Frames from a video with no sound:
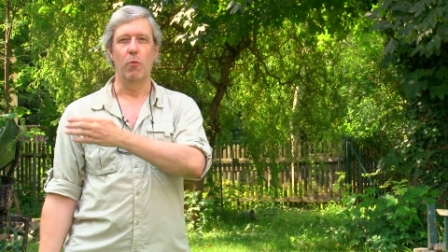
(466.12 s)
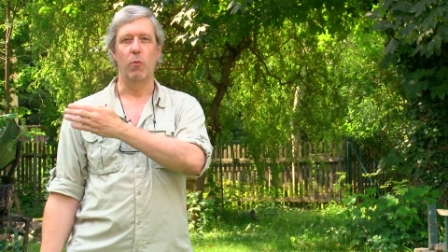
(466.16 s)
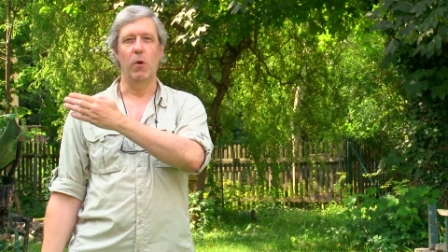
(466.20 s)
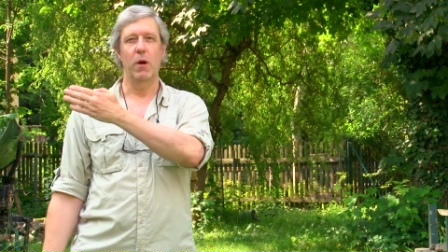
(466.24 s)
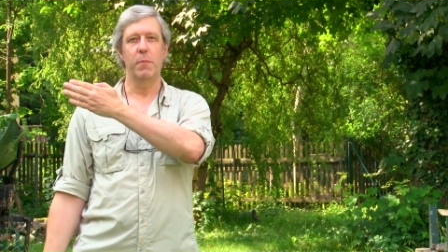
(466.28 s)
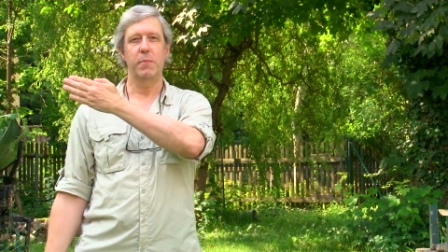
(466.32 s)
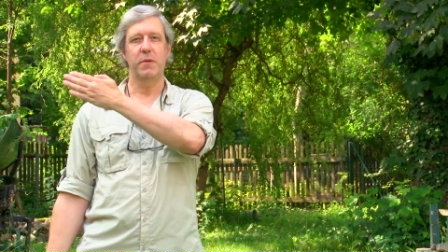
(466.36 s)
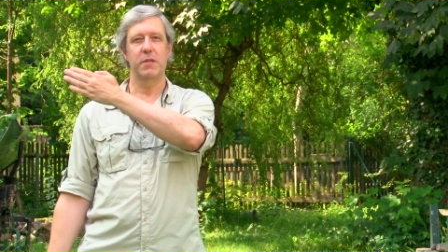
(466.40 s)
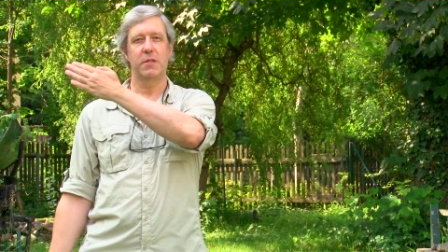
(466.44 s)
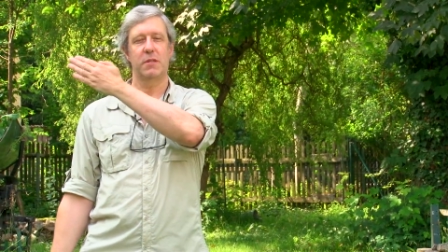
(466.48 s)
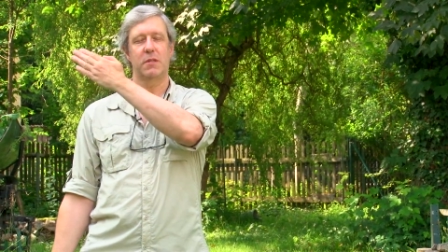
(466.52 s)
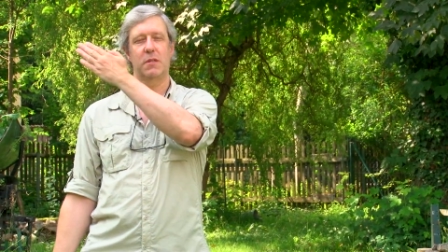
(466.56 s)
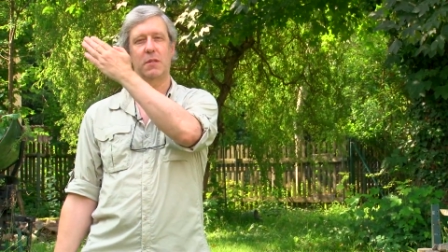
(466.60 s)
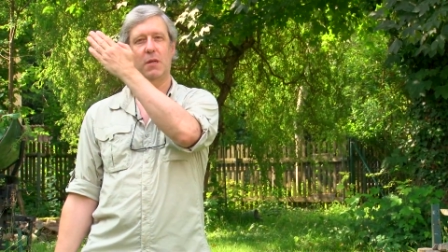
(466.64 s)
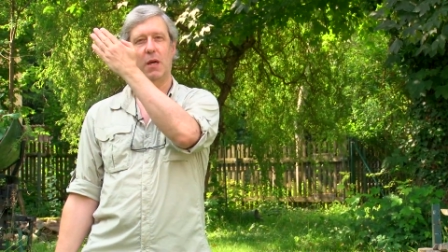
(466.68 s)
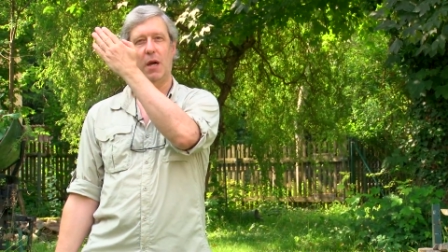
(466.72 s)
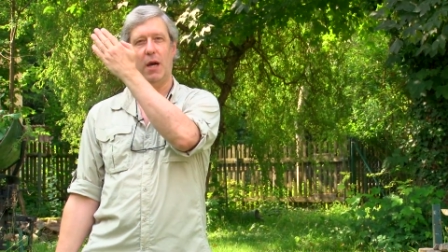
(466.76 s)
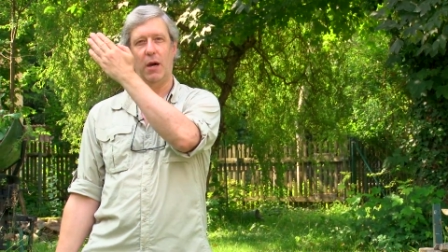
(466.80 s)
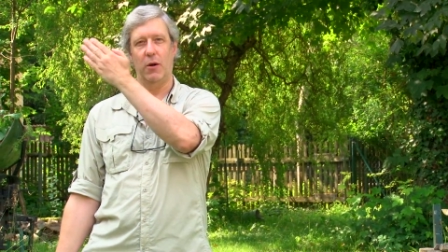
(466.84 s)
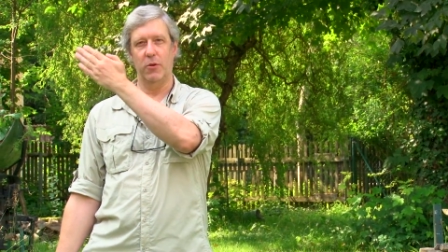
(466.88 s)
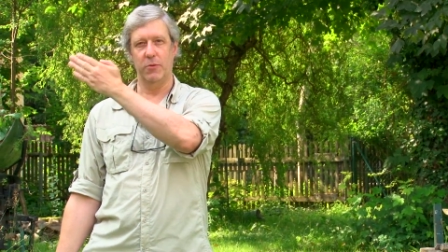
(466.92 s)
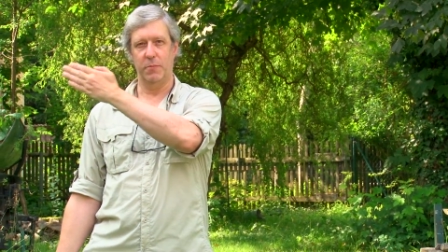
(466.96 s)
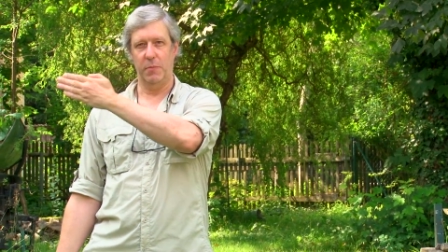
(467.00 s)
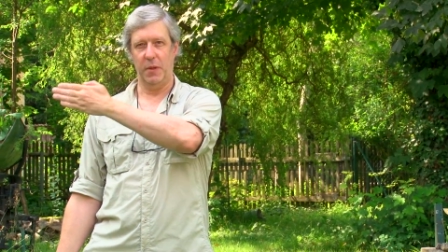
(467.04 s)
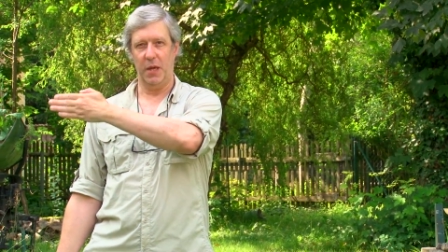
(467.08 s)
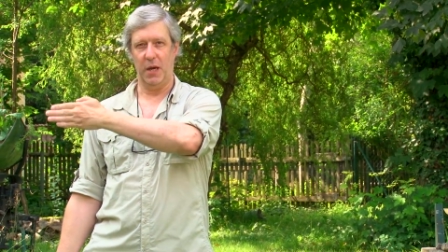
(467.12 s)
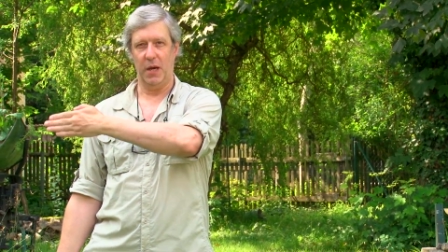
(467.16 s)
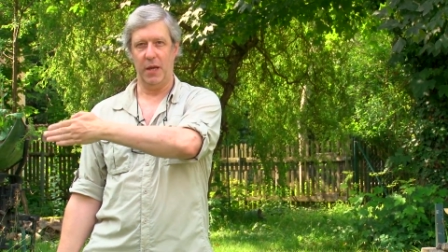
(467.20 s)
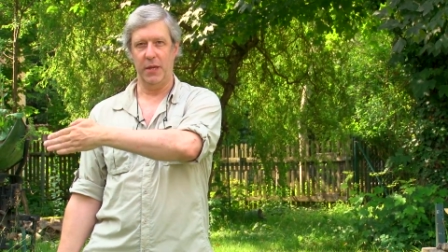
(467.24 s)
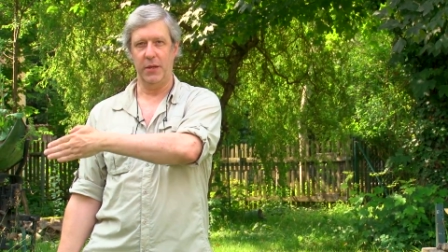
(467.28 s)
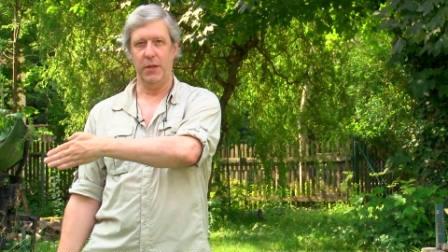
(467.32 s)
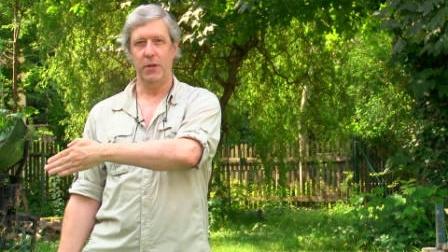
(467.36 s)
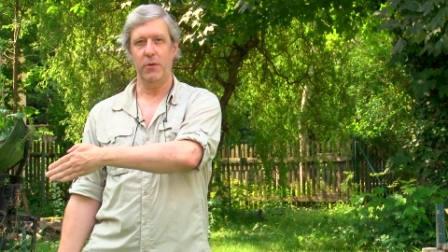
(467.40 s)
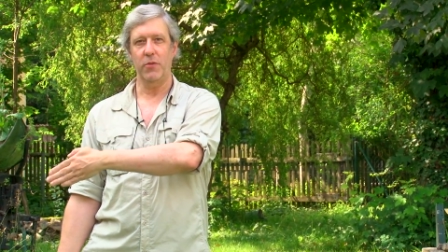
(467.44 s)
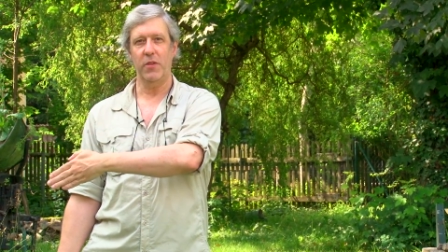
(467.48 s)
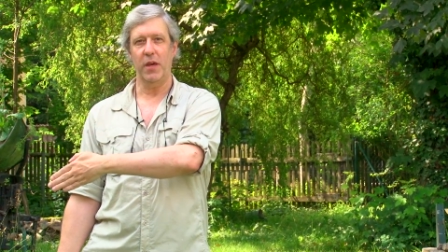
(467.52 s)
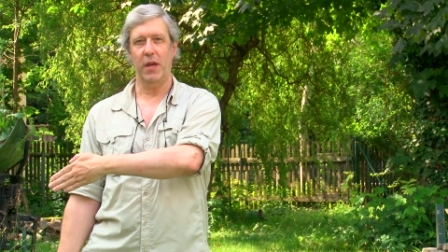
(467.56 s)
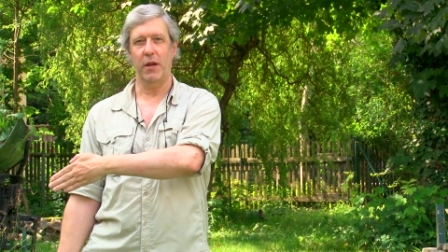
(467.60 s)
whip is out behind
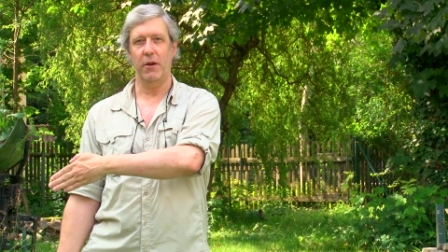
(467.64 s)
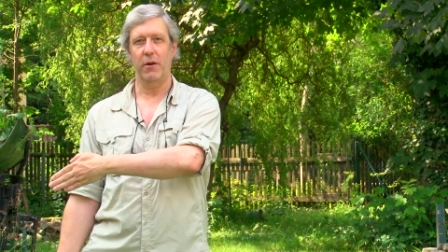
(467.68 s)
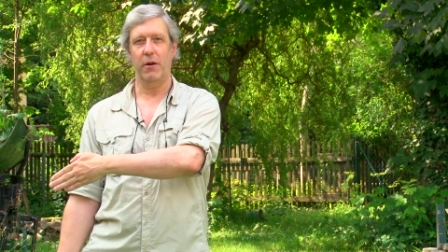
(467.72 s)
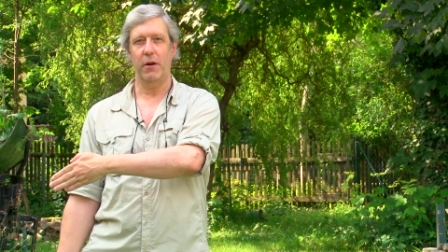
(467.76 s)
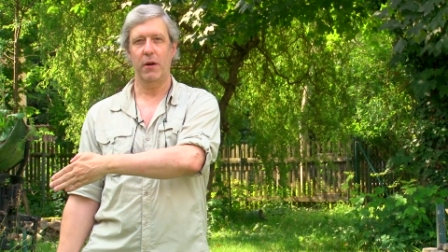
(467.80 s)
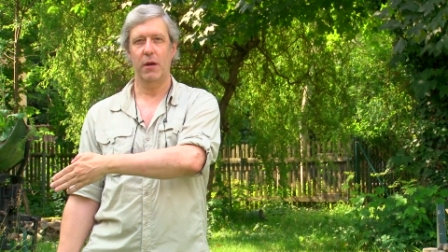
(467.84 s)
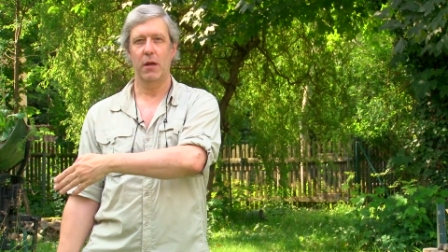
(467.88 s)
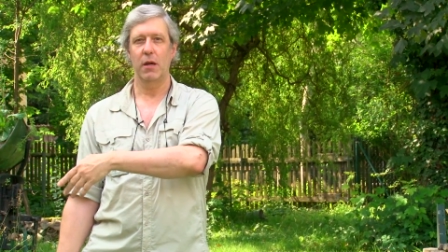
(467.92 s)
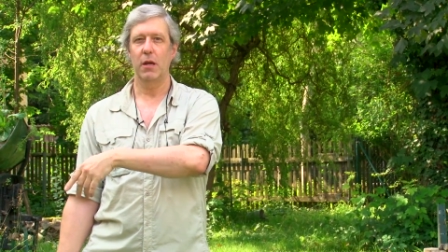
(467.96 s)
you there.